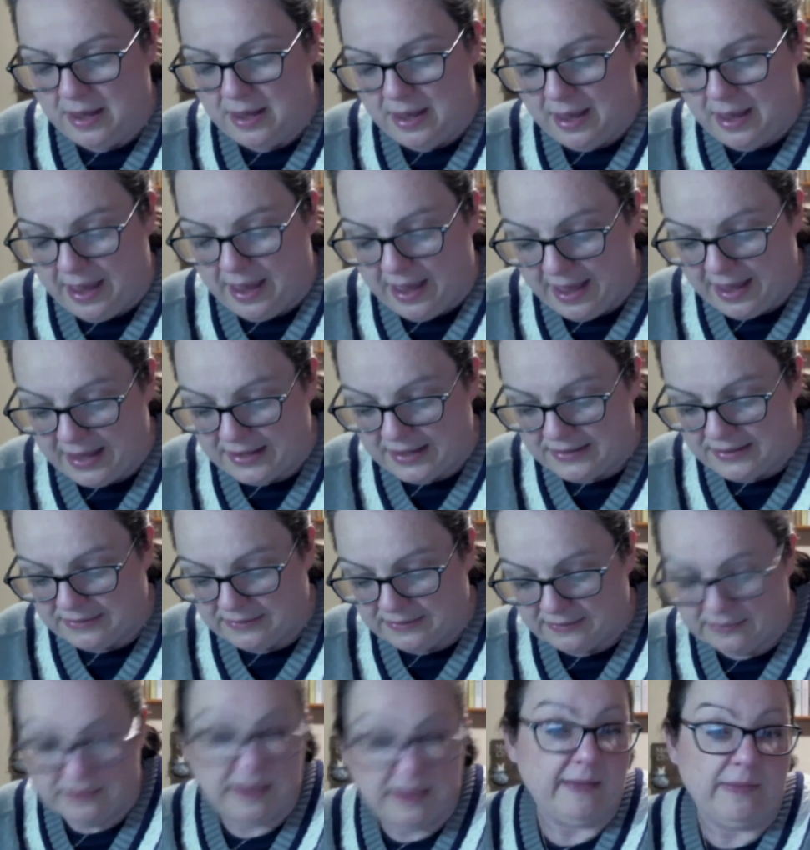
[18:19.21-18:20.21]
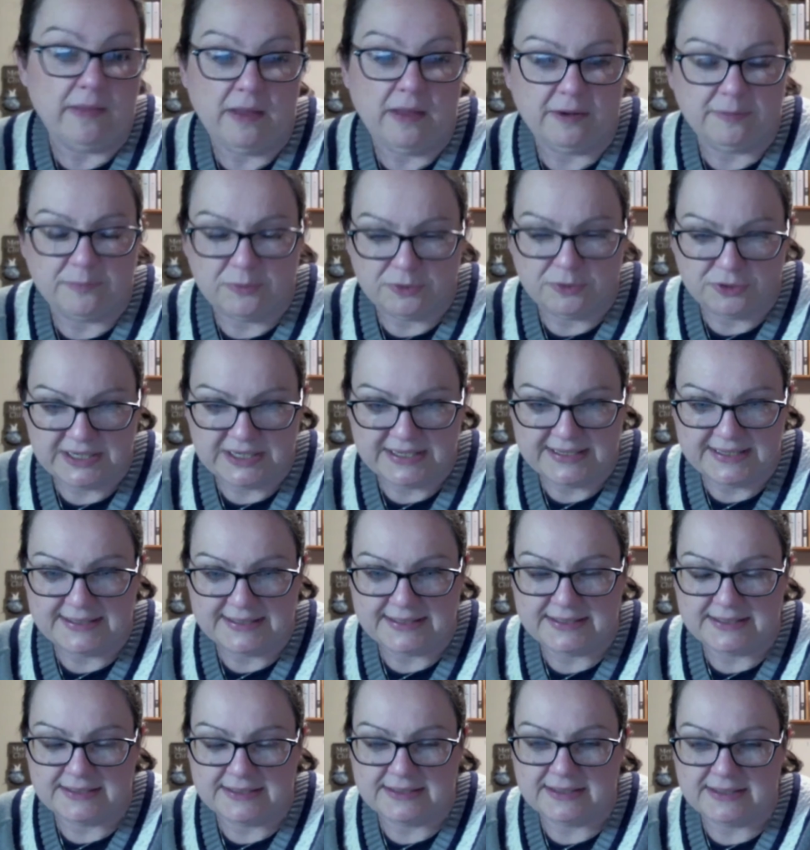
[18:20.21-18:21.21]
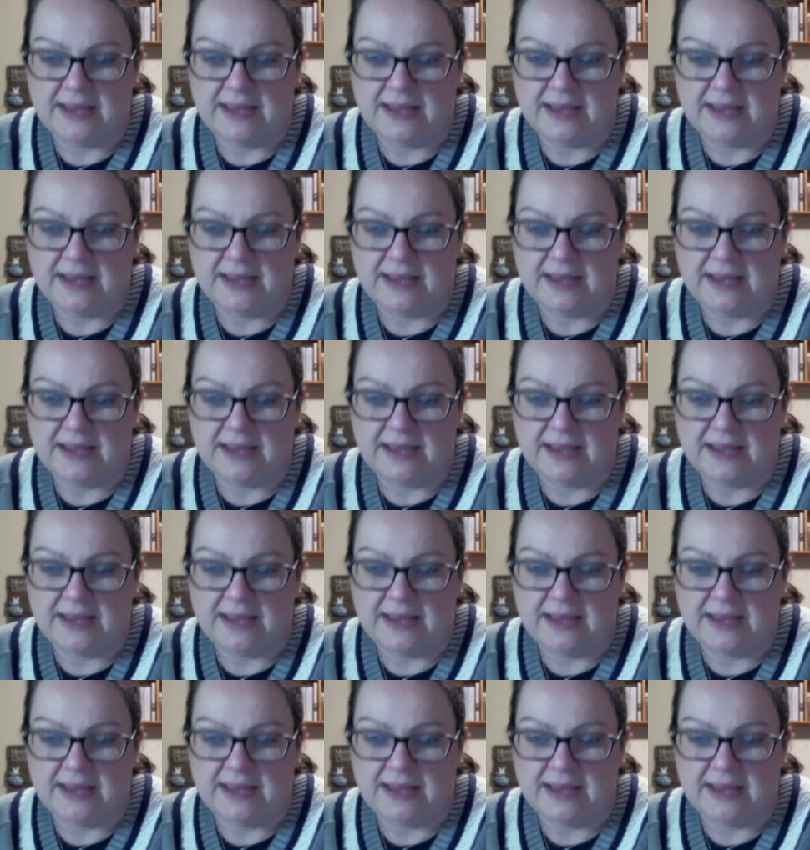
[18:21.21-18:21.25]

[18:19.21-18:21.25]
had lilac bushes,